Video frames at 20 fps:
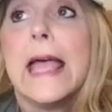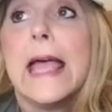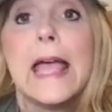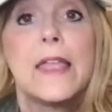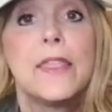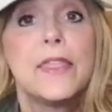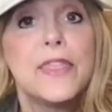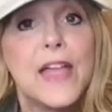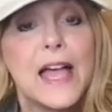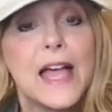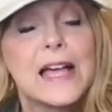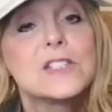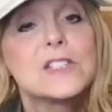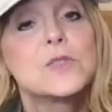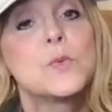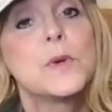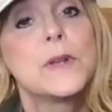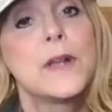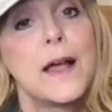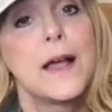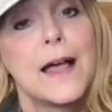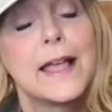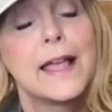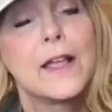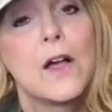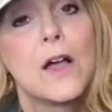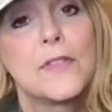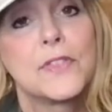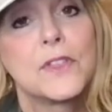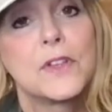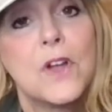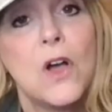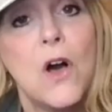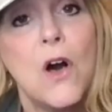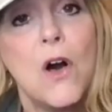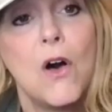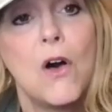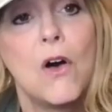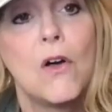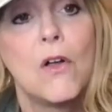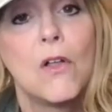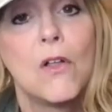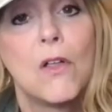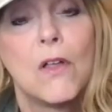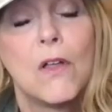And that's when I got the call.